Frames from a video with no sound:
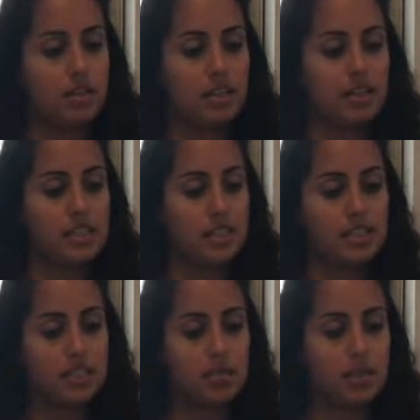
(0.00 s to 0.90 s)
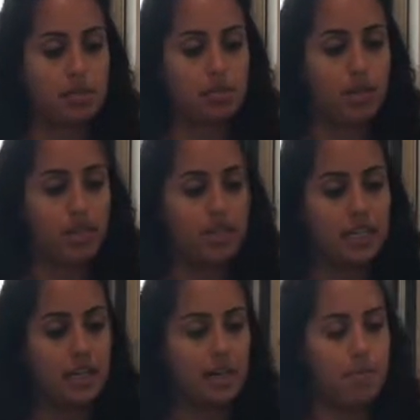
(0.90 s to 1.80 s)
And this is sometimes where it can
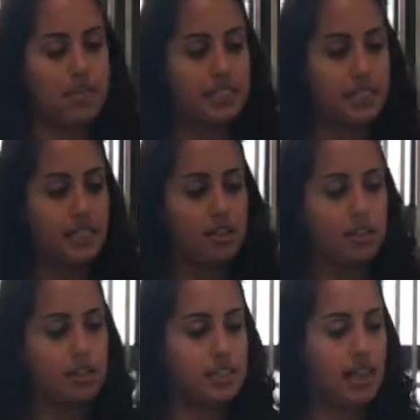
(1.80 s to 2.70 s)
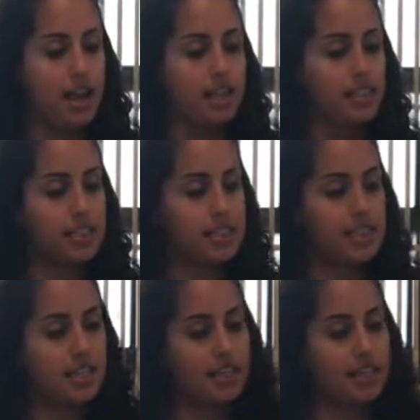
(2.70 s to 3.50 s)
get messy because I can see that